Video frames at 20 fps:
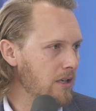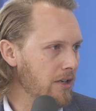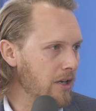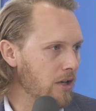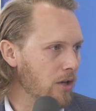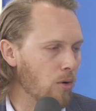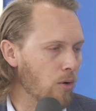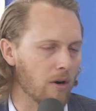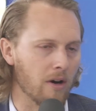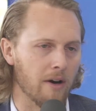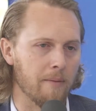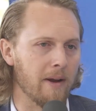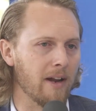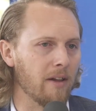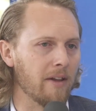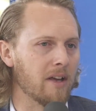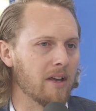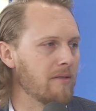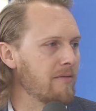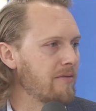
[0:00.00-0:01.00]
lower or
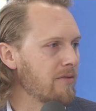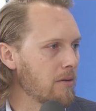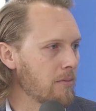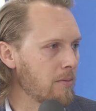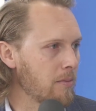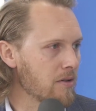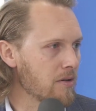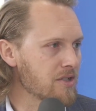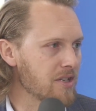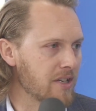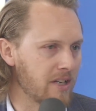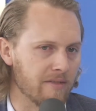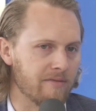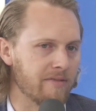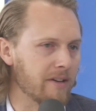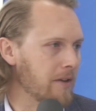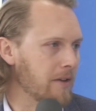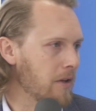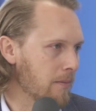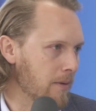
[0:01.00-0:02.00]
middle income person can
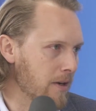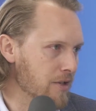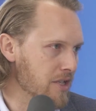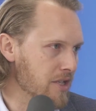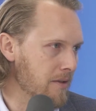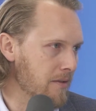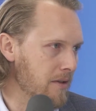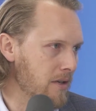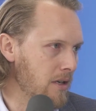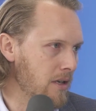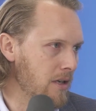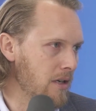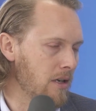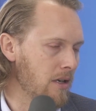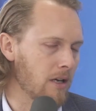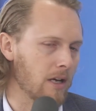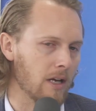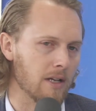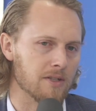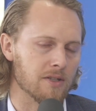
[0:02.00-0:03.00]
fit in their budget.
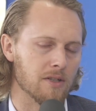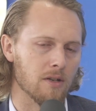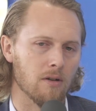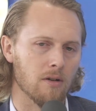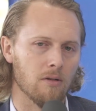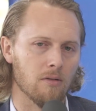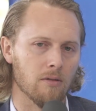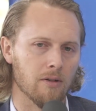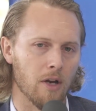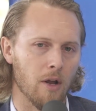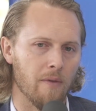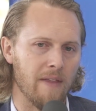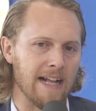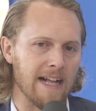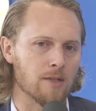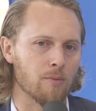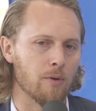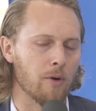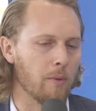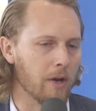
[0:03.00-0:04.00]
And so
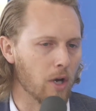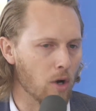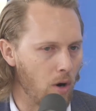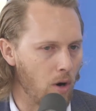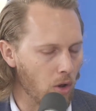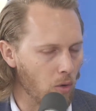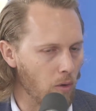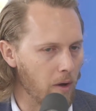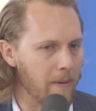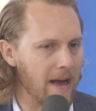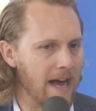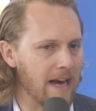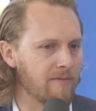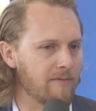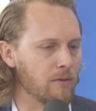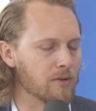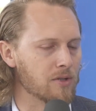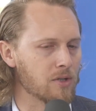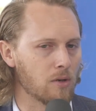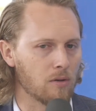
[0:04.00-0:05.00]
that's where we go all the way back
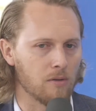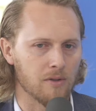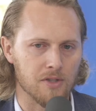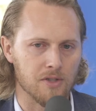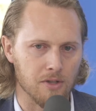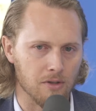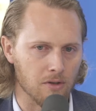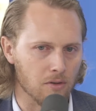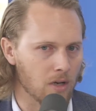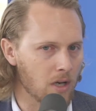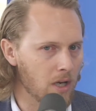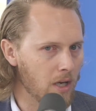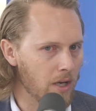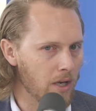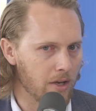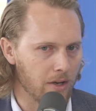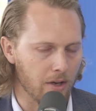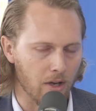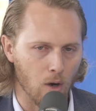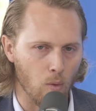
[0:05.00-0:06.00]
full circle to
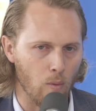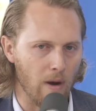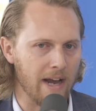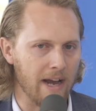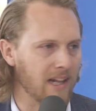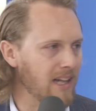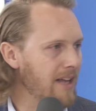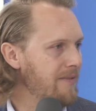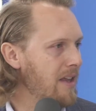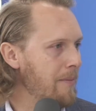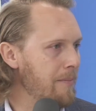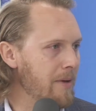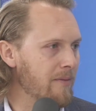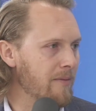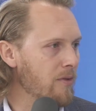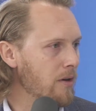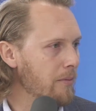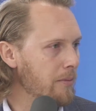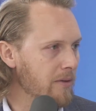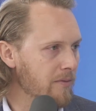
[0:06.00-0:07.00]
why you left that big
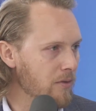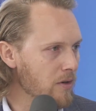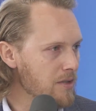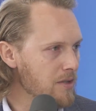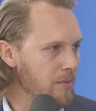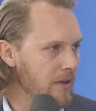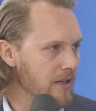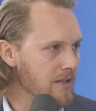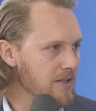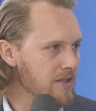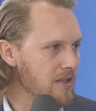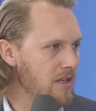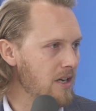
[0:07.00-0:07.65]
firm in the first place.